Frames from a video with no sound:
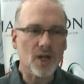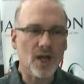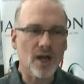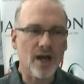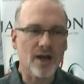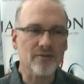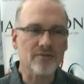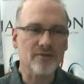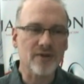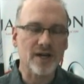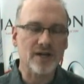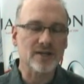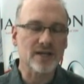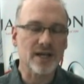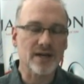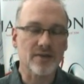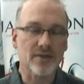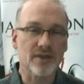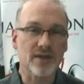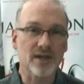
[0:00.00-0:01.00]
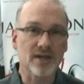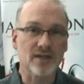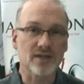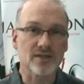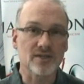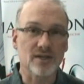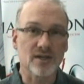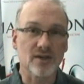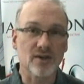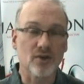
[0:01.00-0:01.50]
I found out
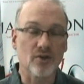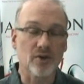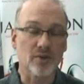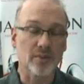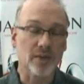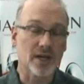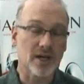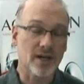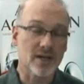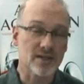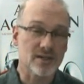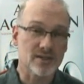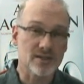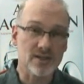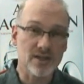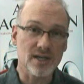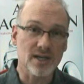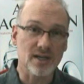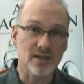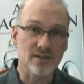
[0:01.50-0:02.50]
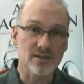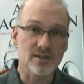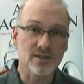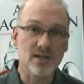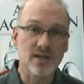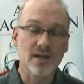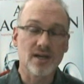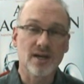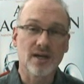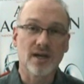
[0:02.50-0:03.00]
things going behind the scenes
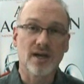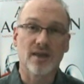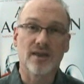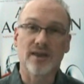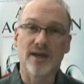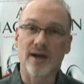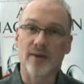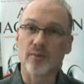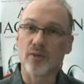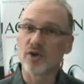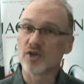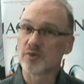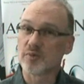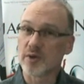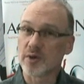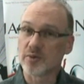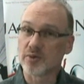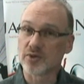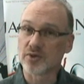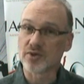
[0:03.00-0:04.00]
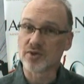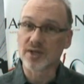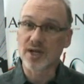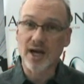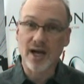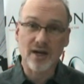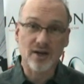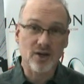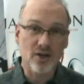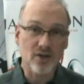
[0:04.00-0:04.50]
that most people do
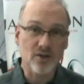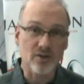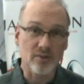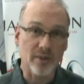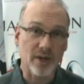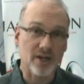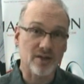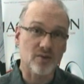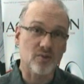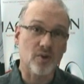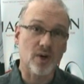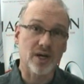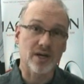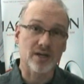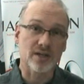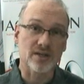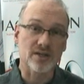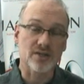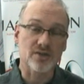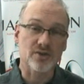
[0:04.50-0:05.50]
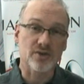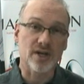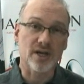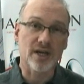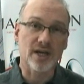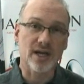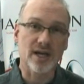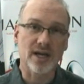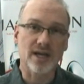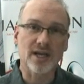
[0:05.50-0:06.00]
not know about the wine industry.
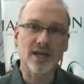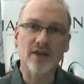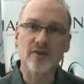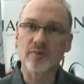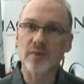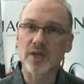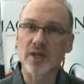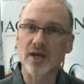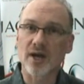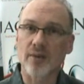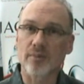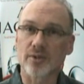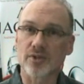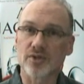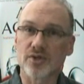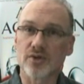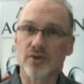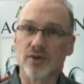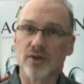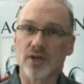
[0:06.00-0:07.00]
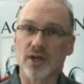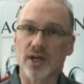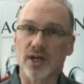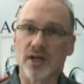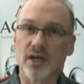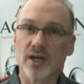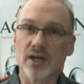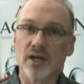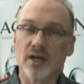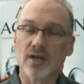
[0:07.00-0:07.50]
And it gave me the
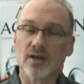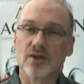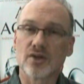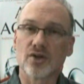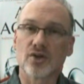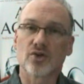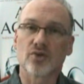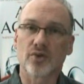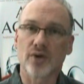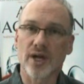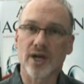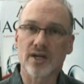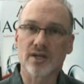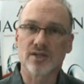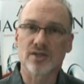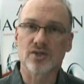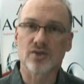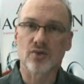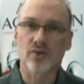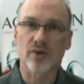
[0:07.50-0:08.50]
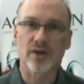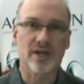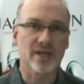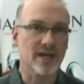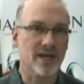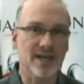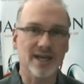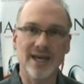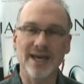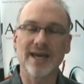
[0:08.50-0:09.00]
opportunity to create a story
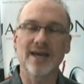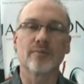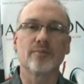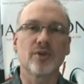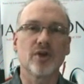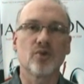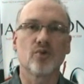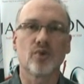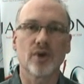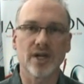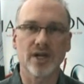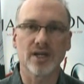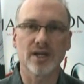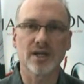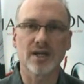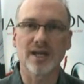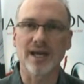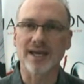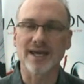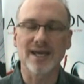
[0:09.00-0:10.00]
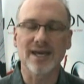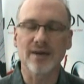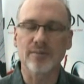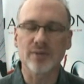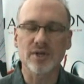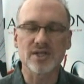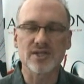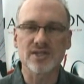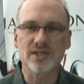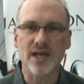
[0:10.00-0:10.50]
that can't be written, that can't
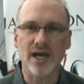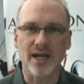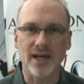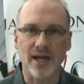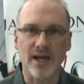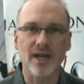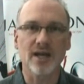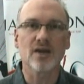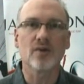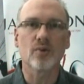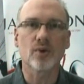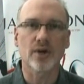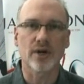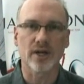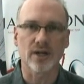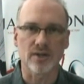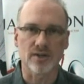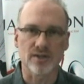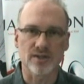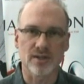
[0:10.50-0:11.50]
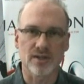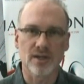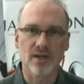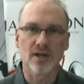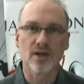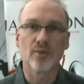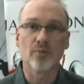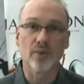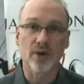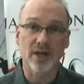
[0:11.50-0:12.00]
be set anywhere else
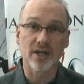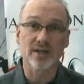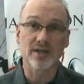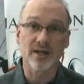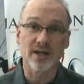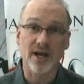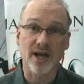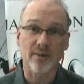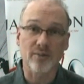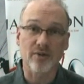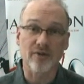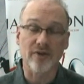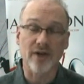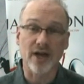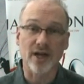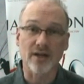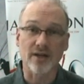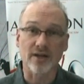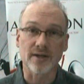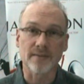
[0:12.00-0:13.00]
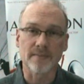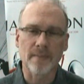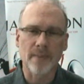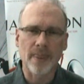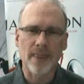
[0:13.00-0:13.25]
but in the Napa Valley.